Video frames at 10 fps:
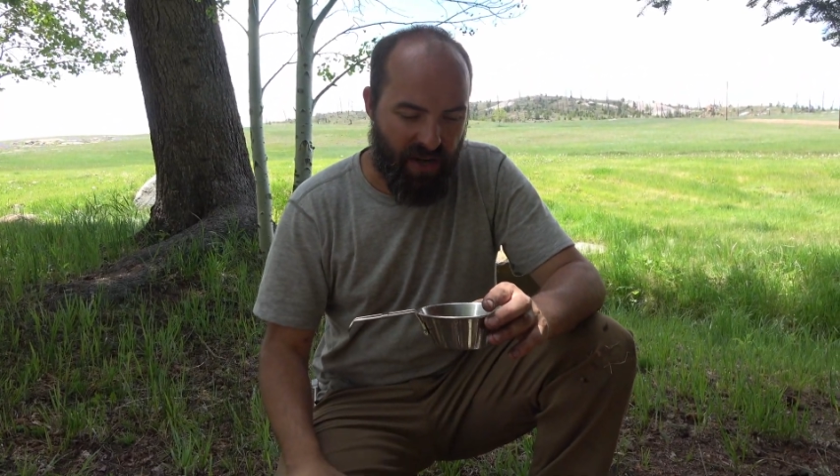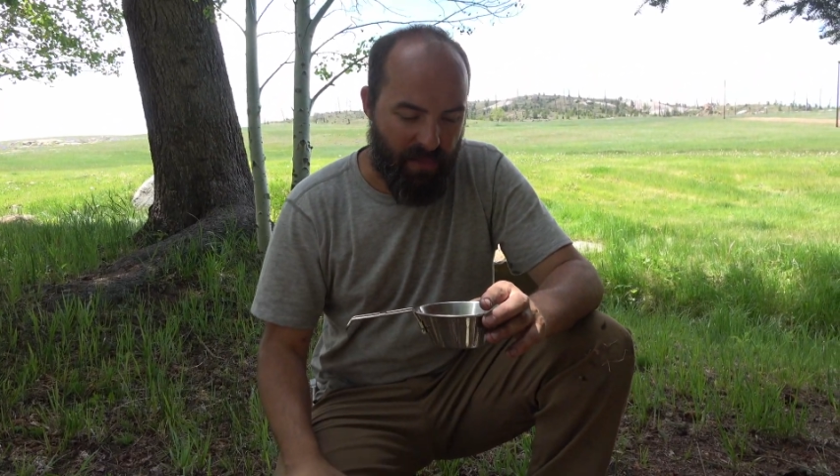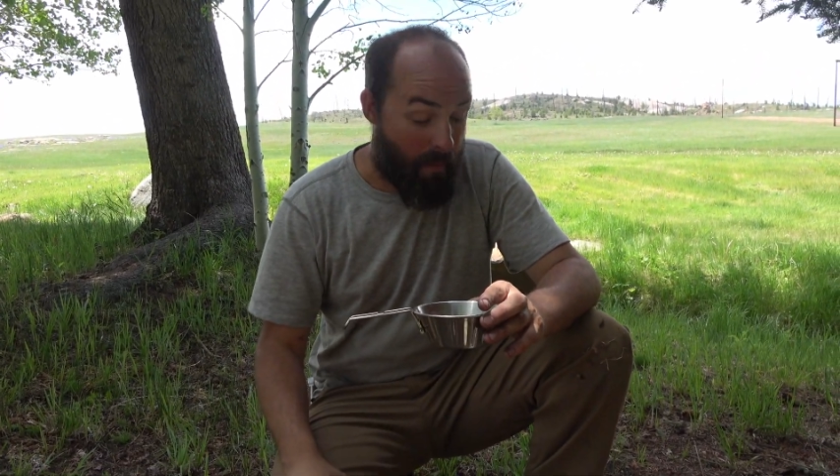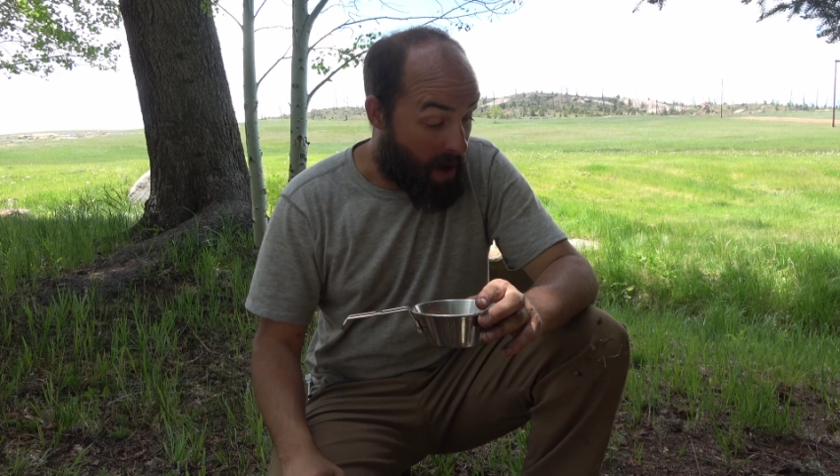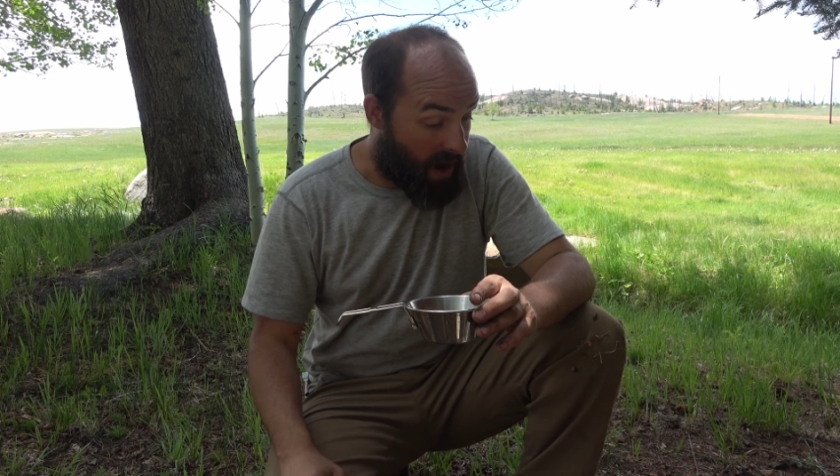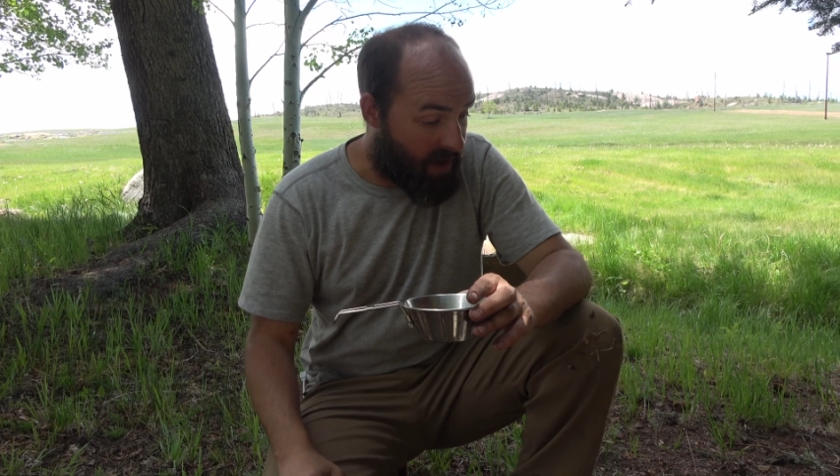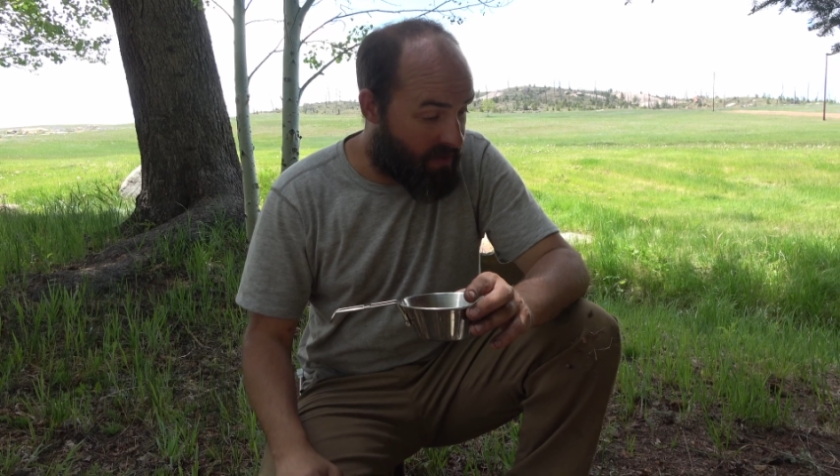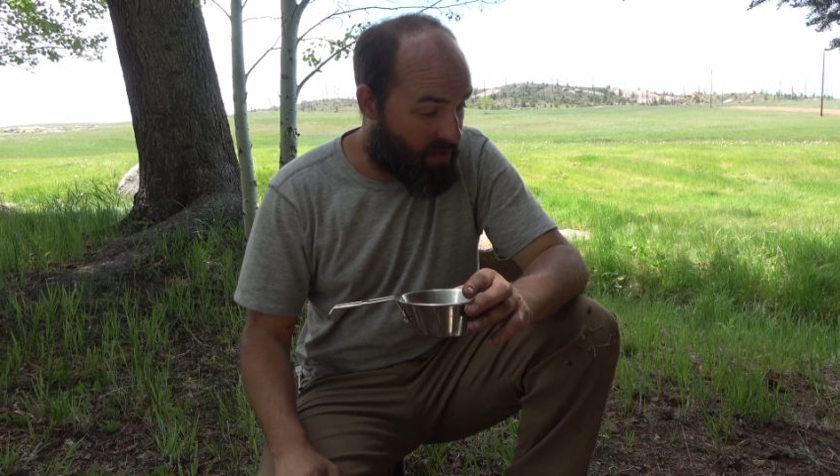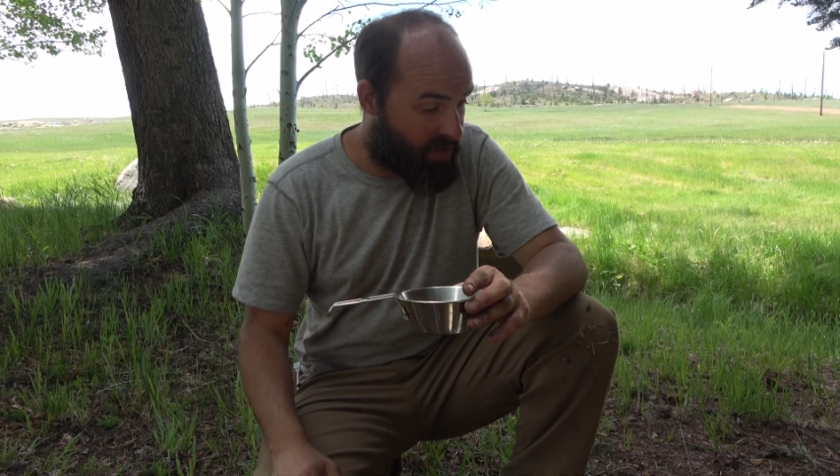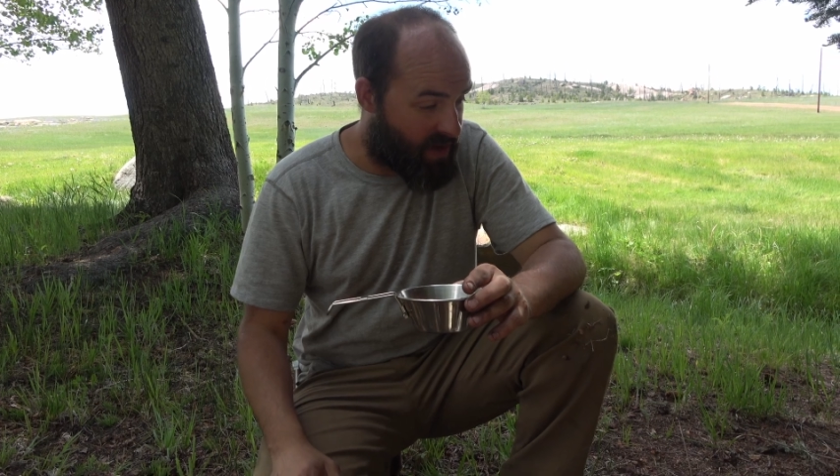and I might
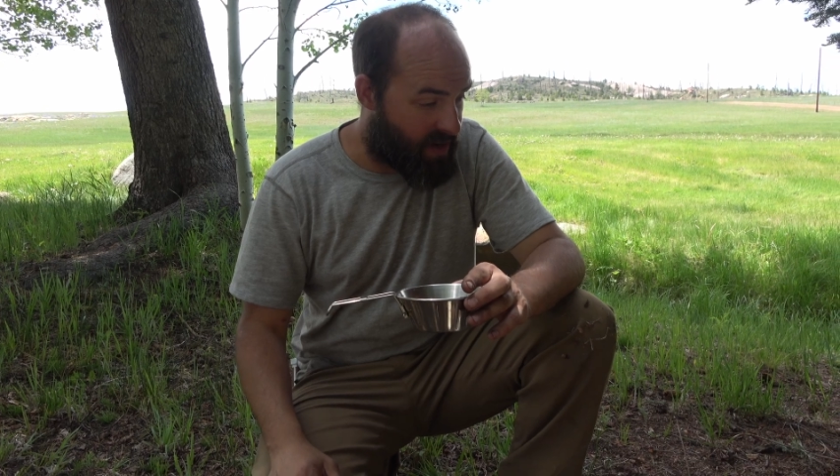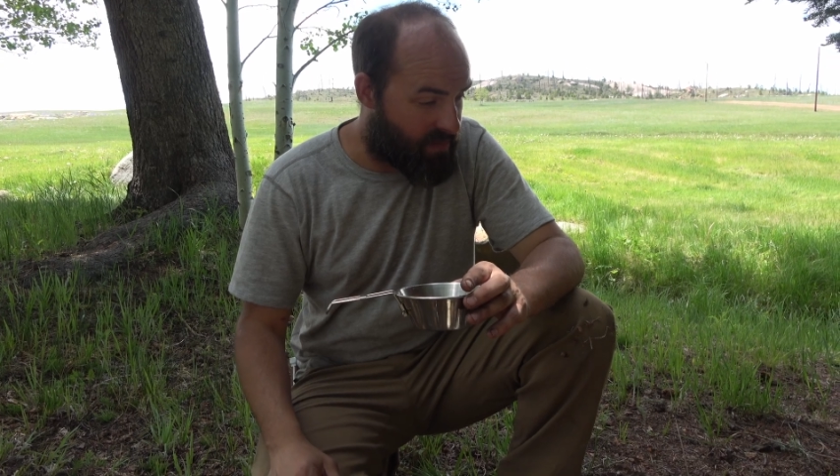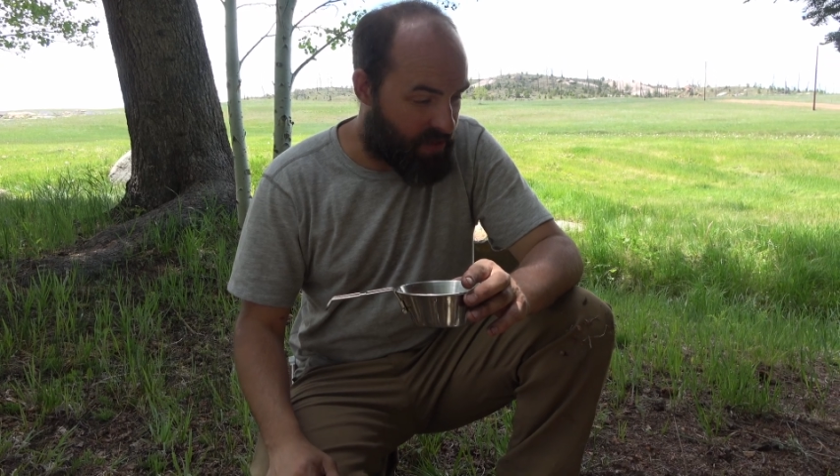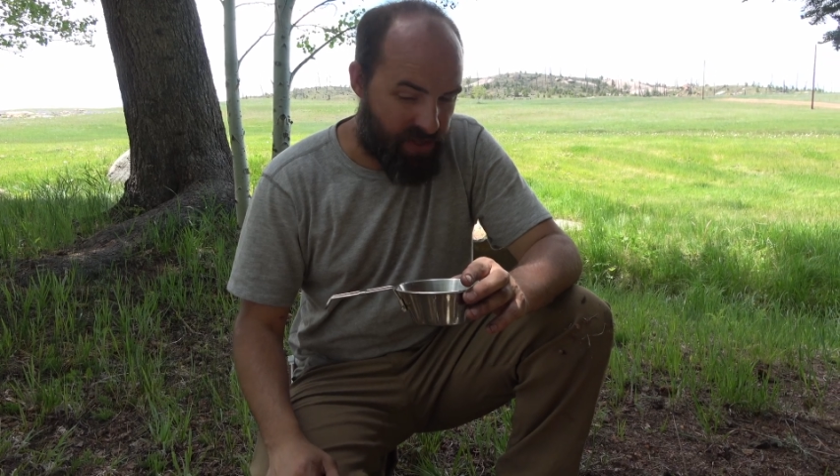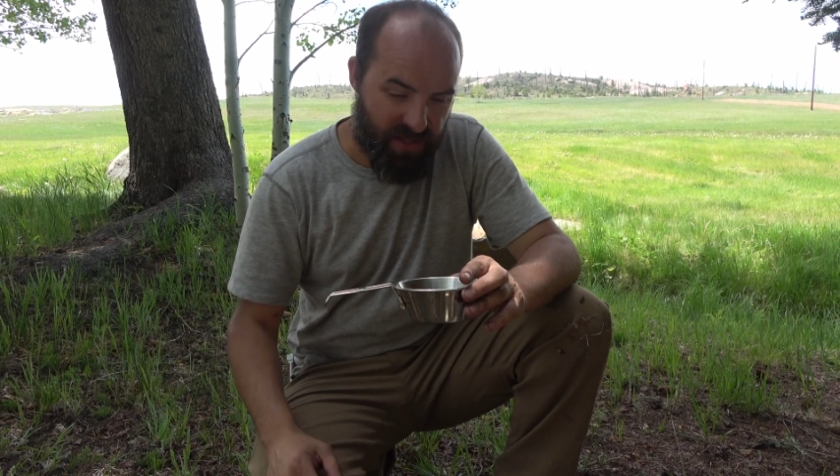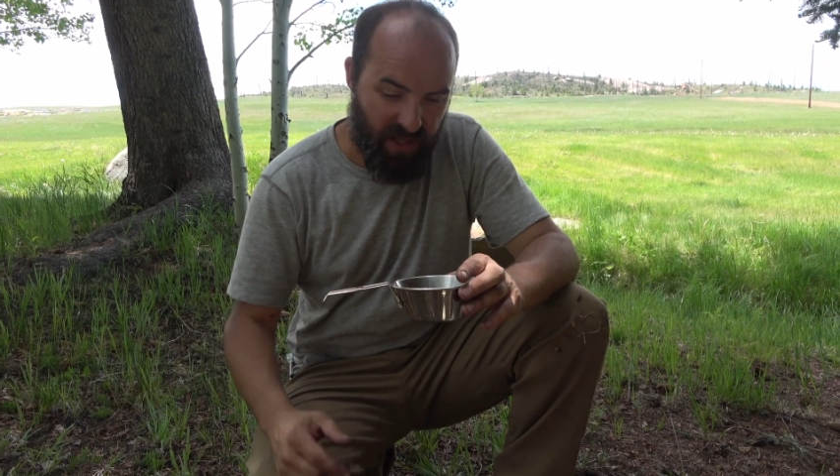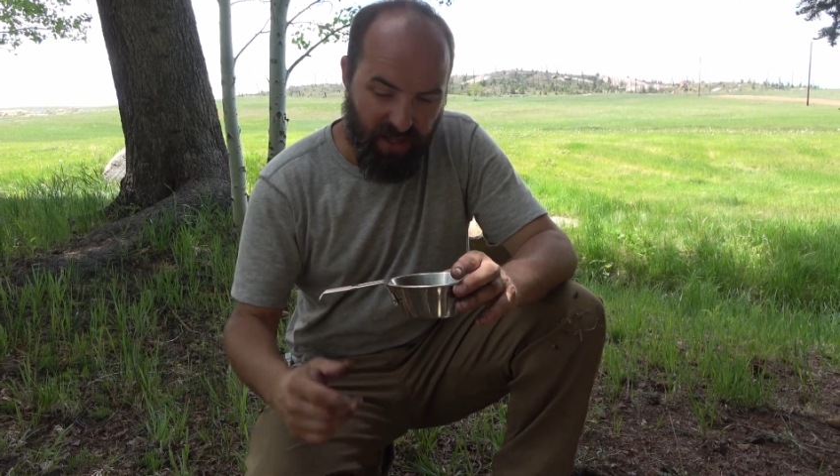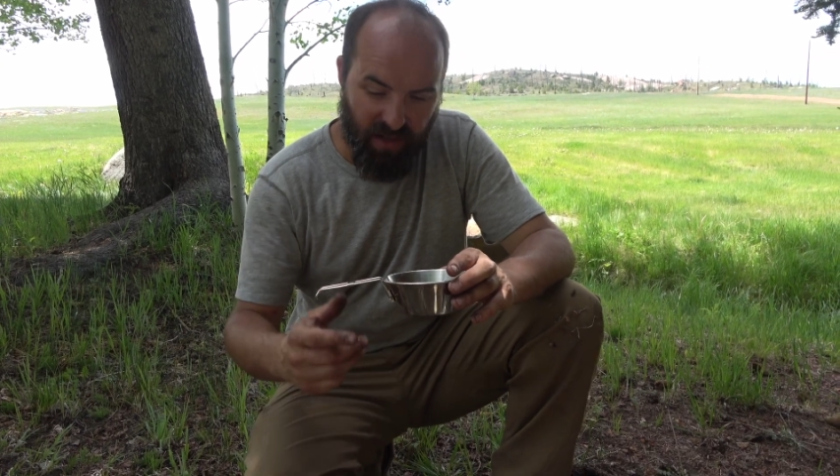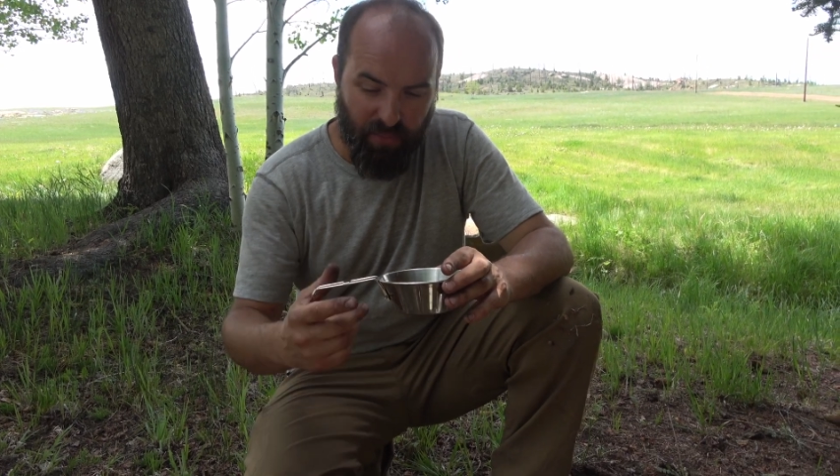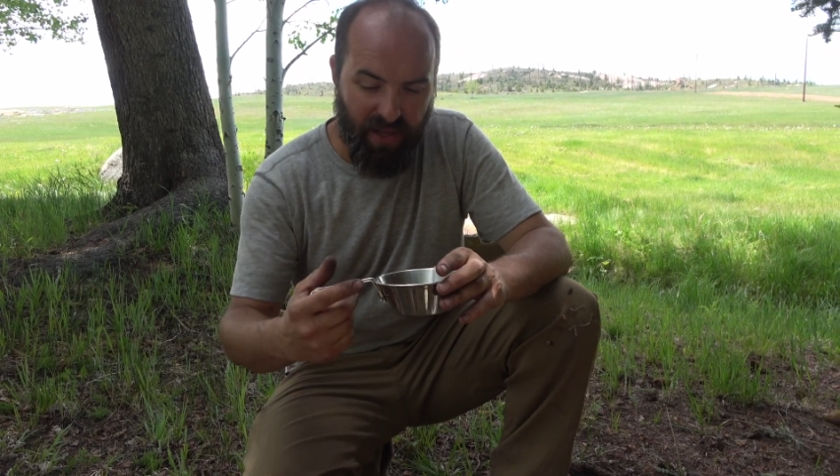have overdone it by just a
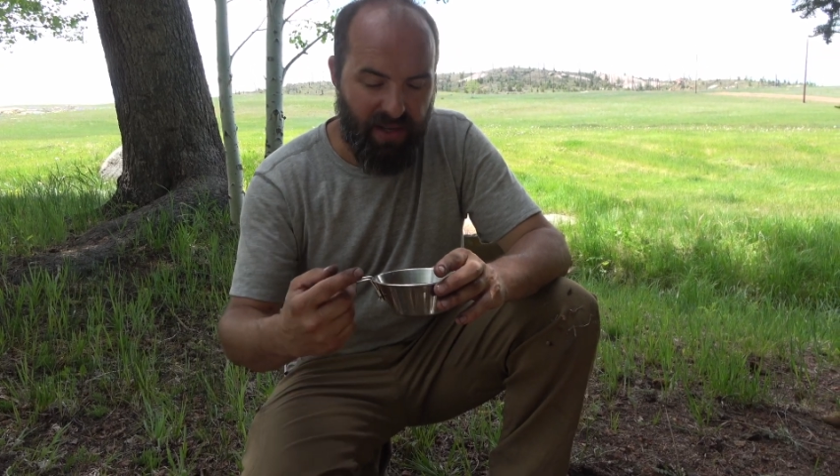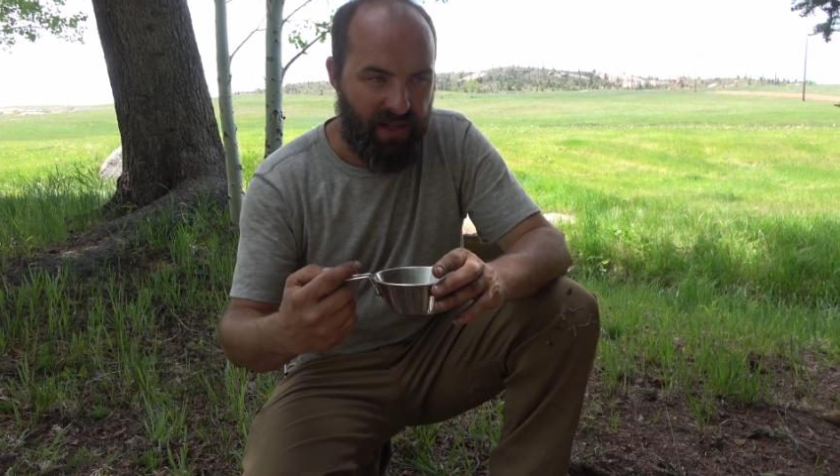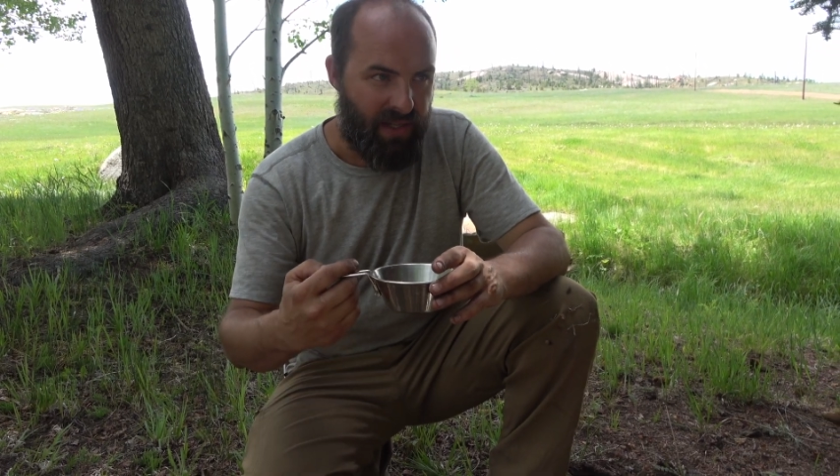little bit.